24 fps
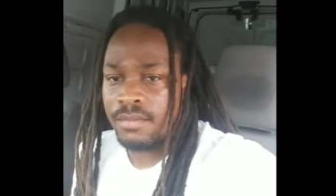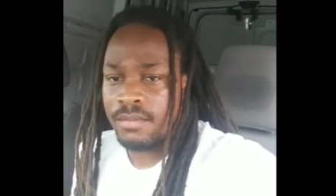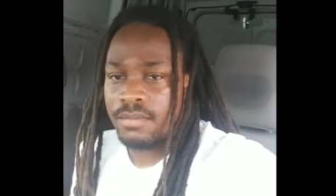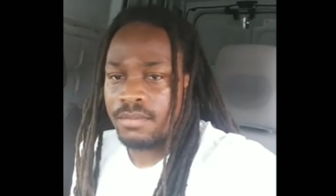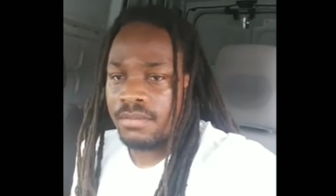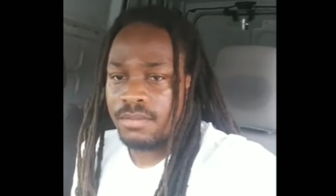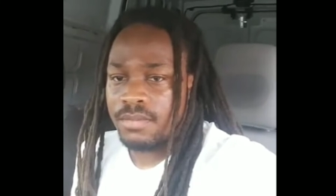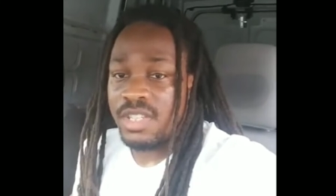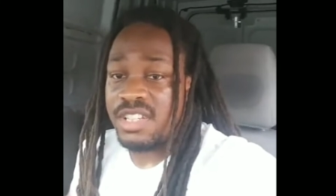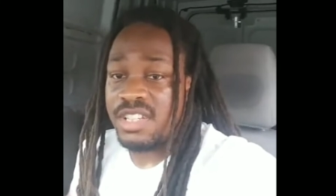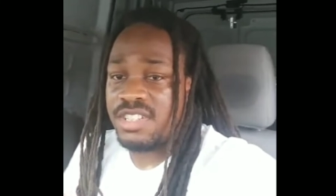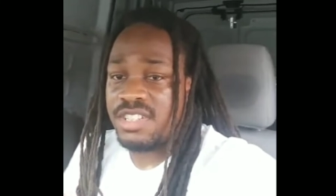
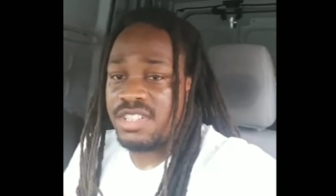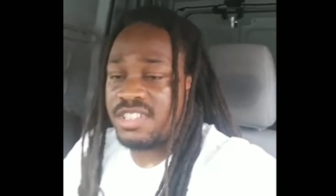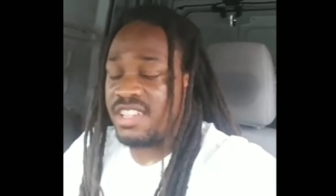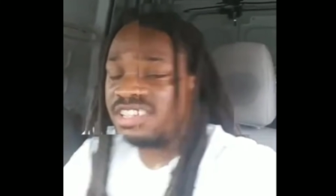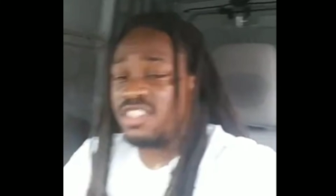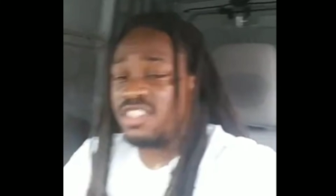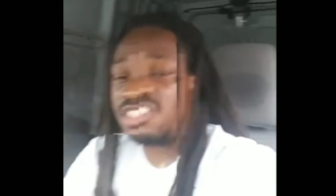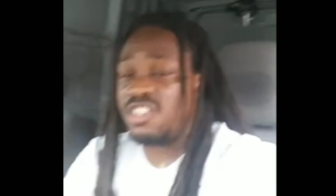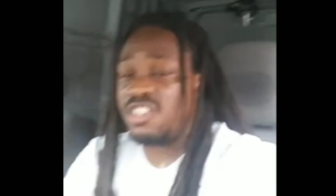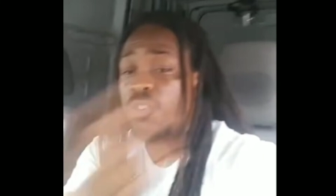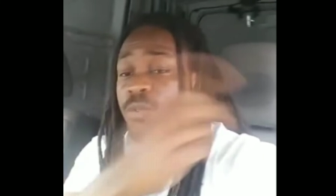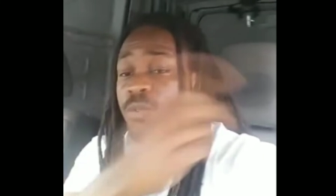This shit,
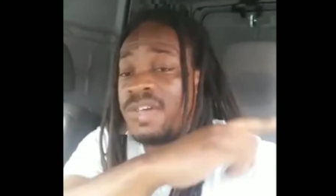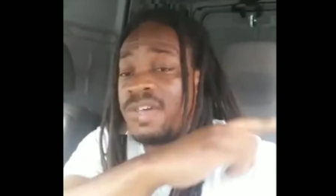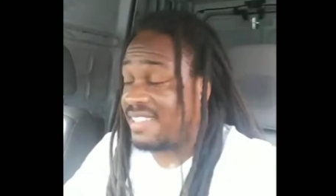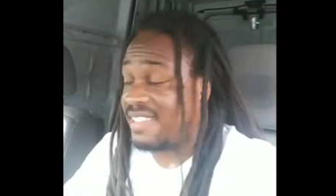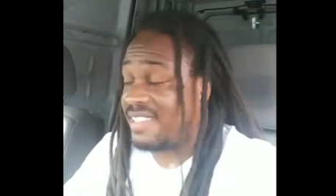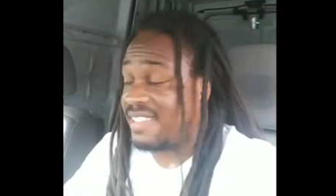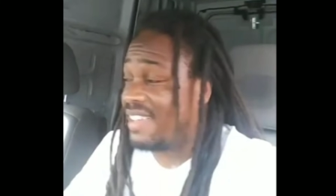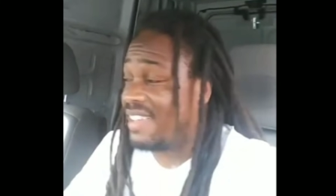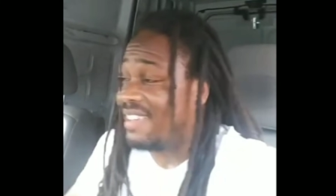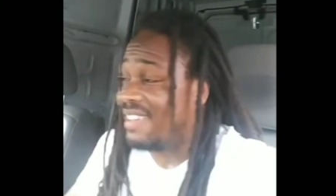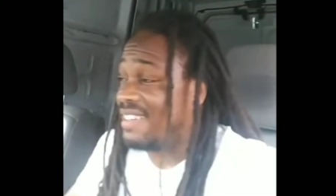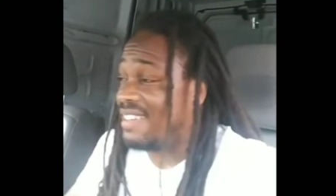
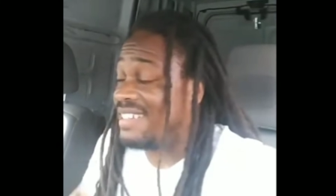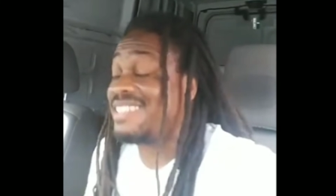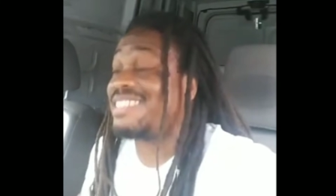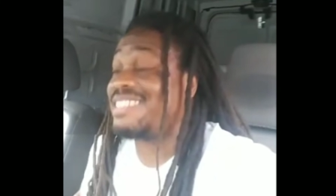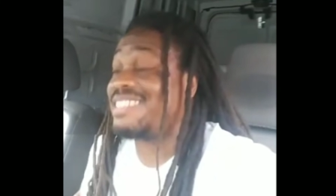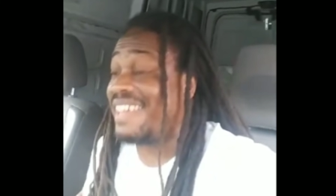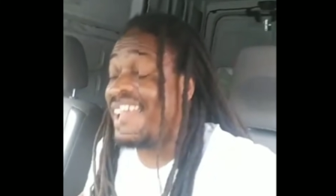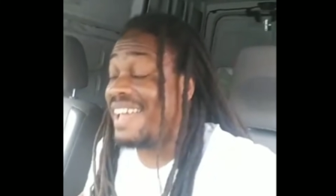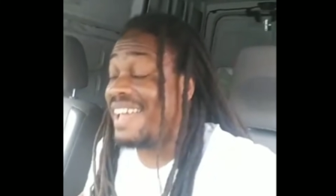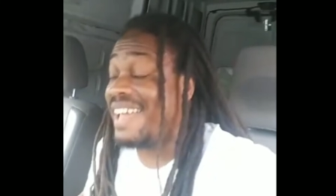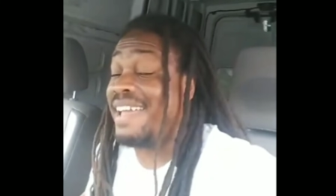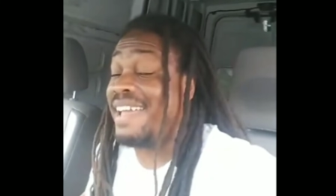USA, this is
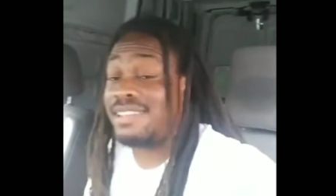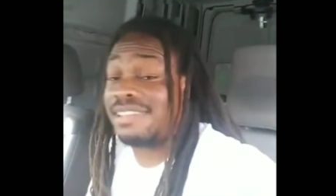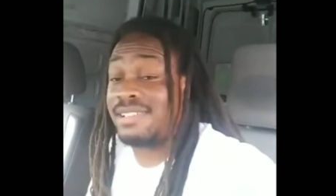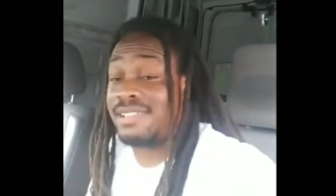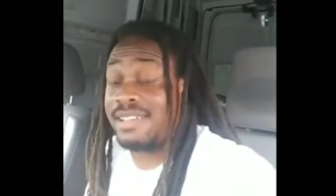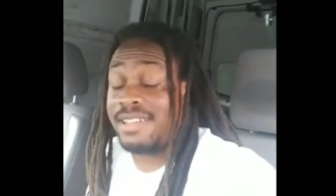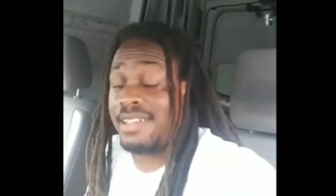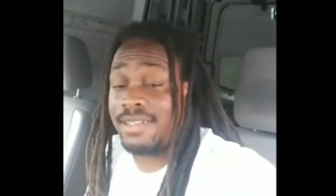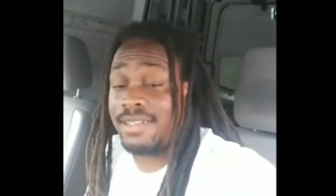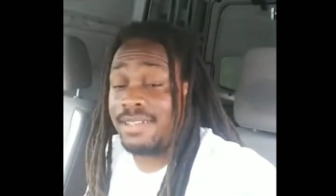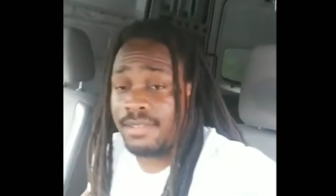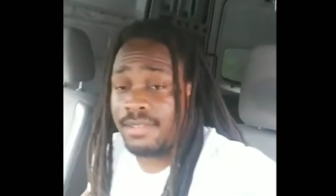
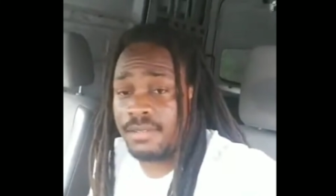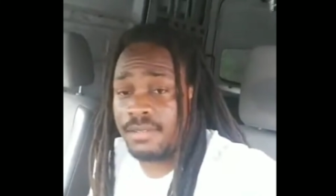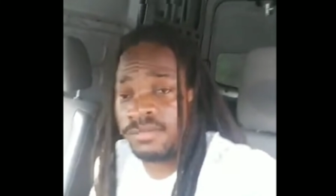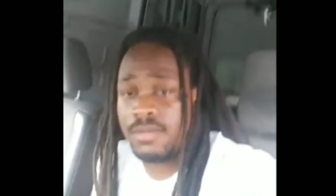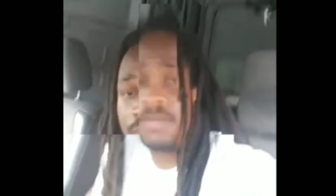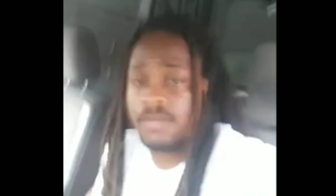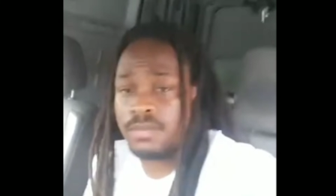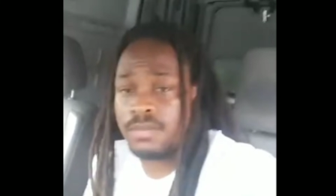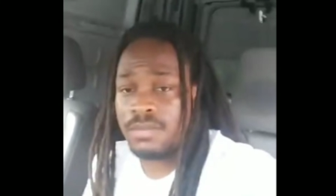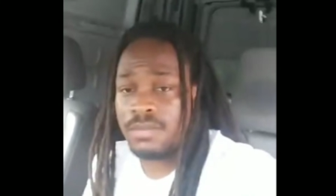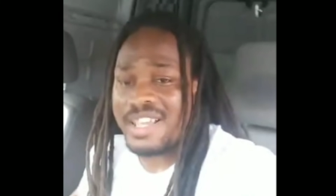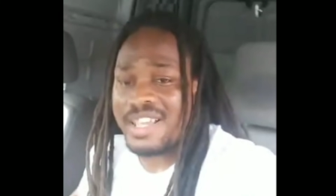gangland.
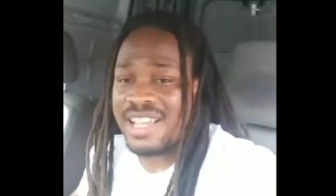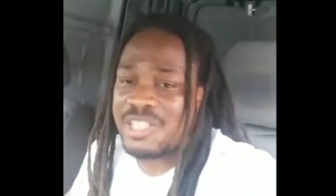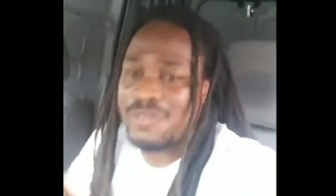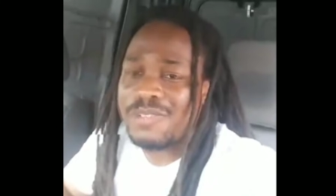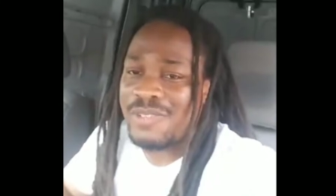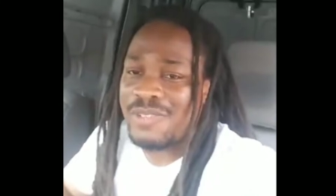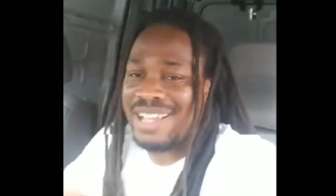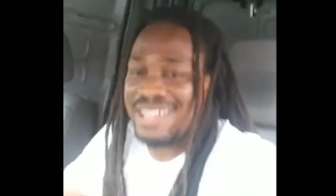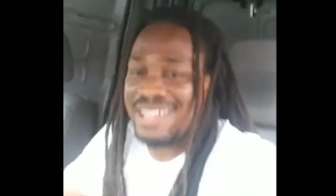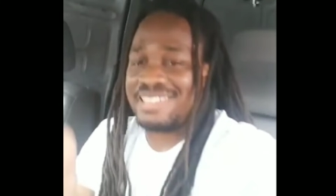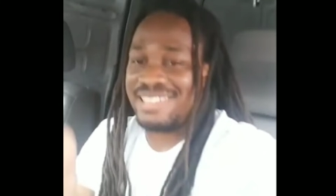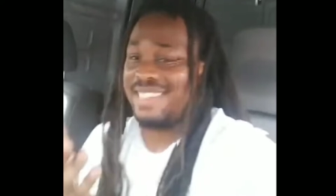That's
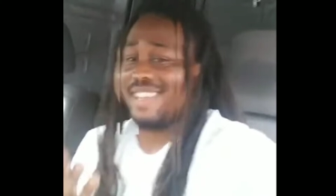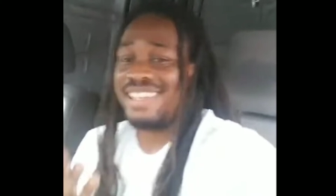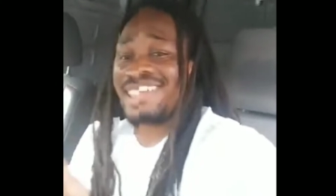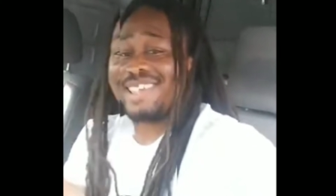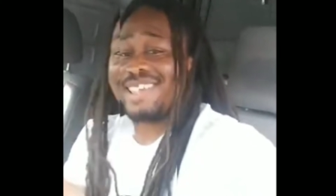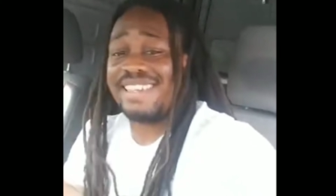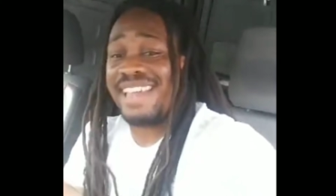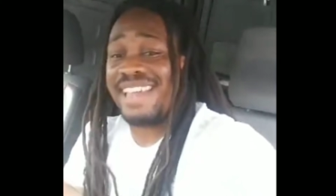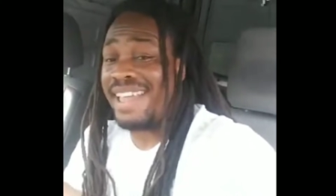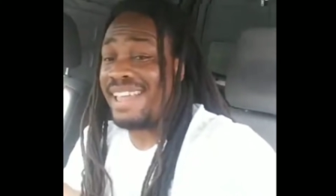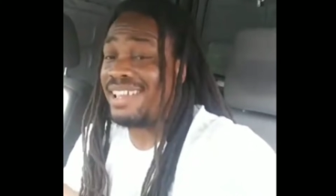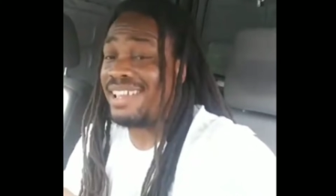why I said
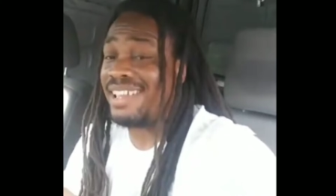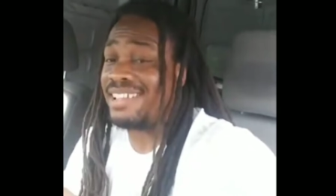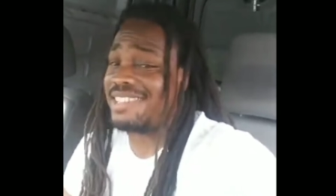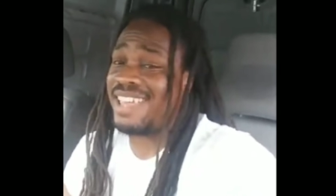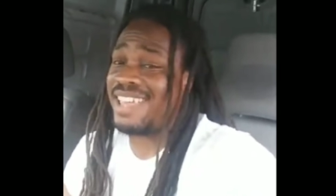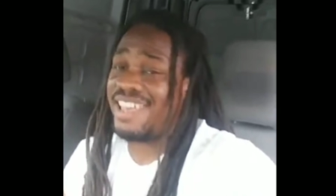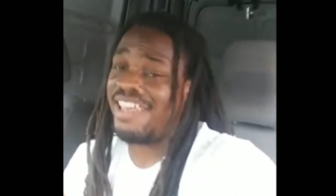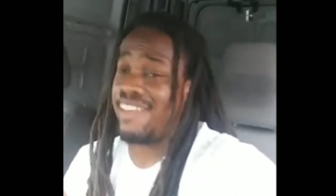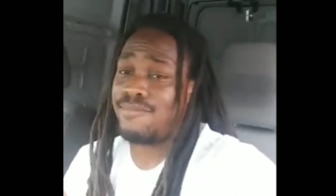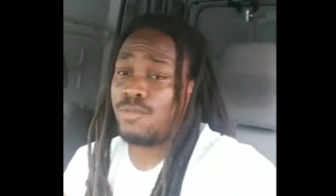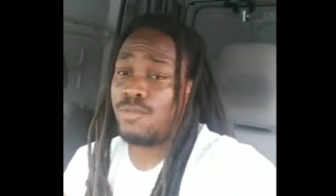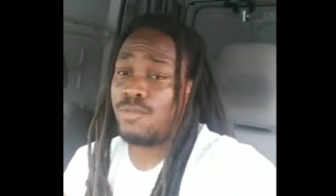gangs
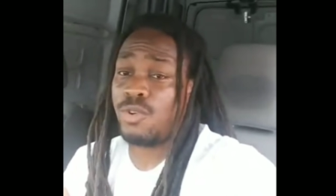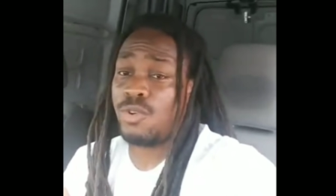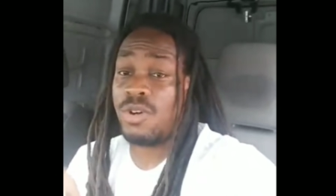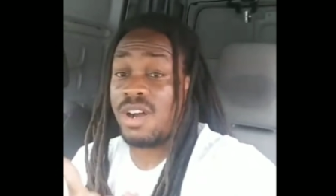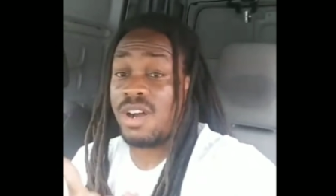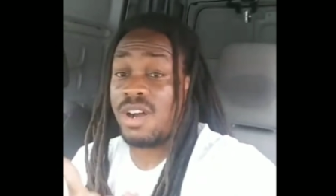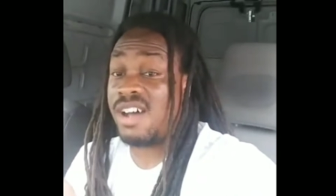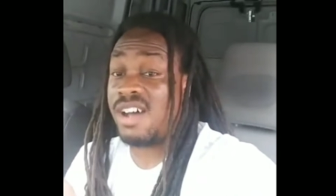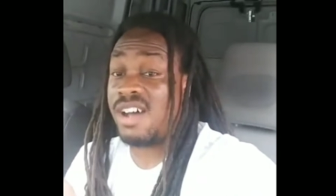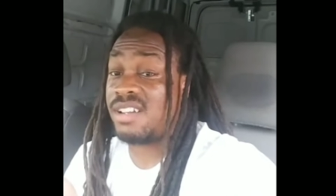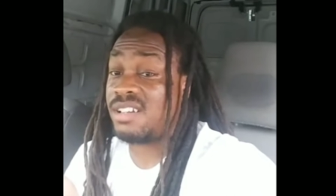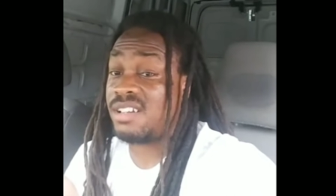have more
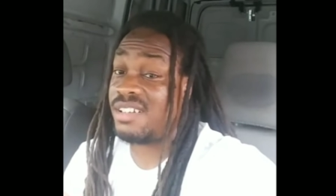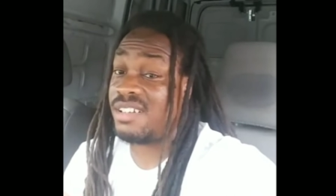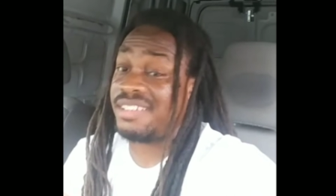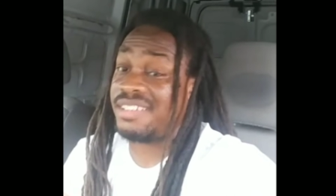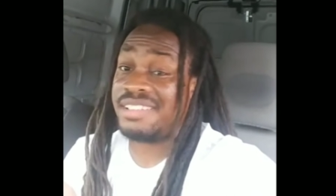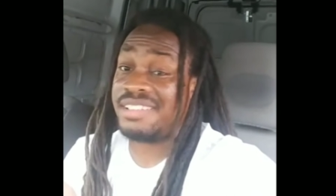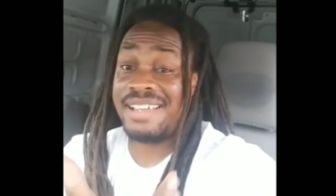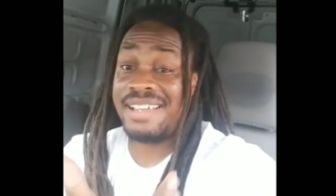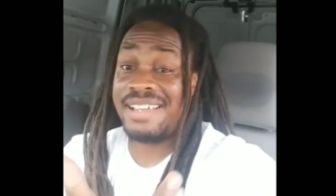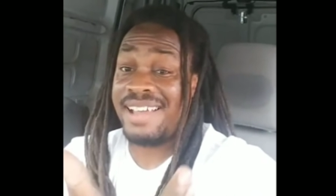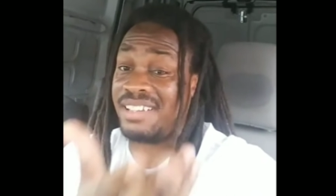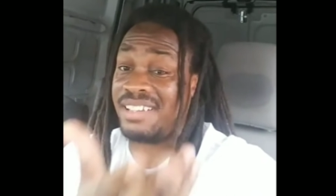honor than a
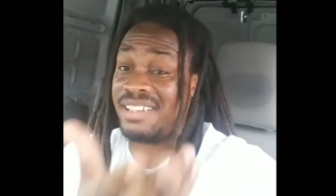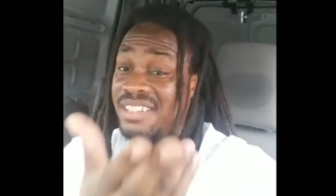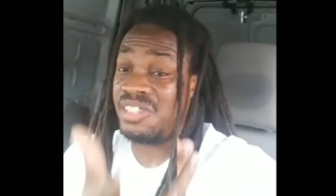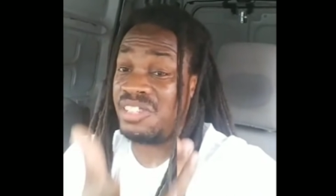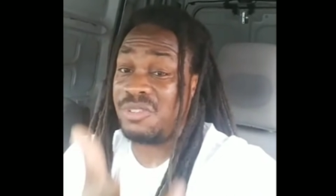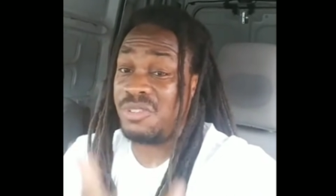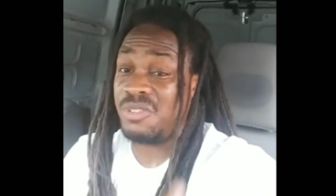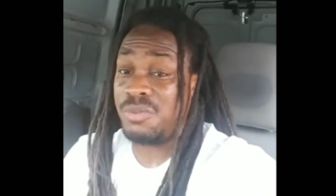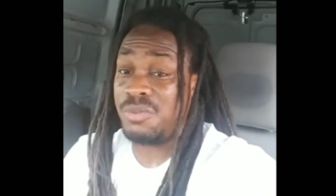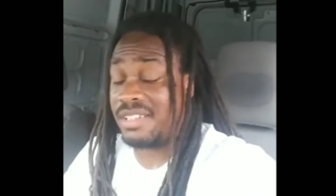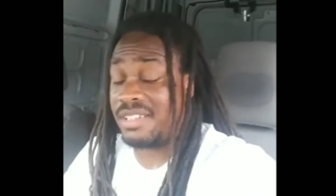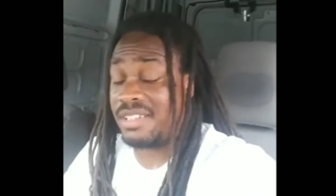lot of you
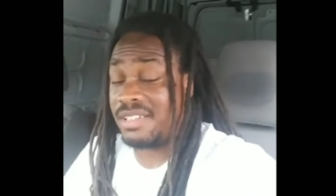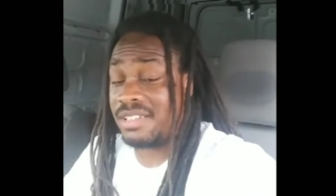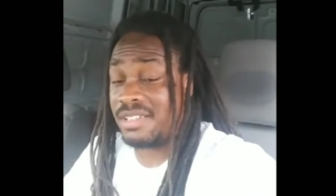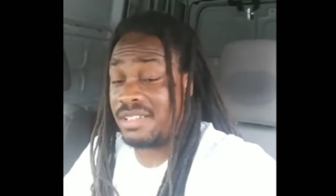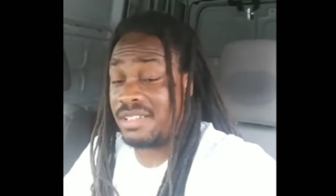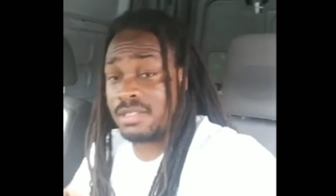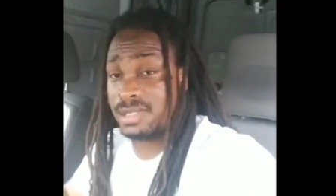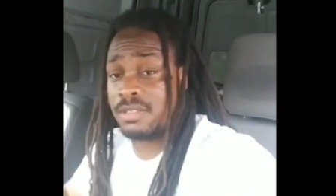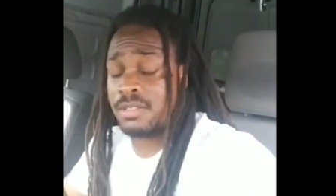niggas.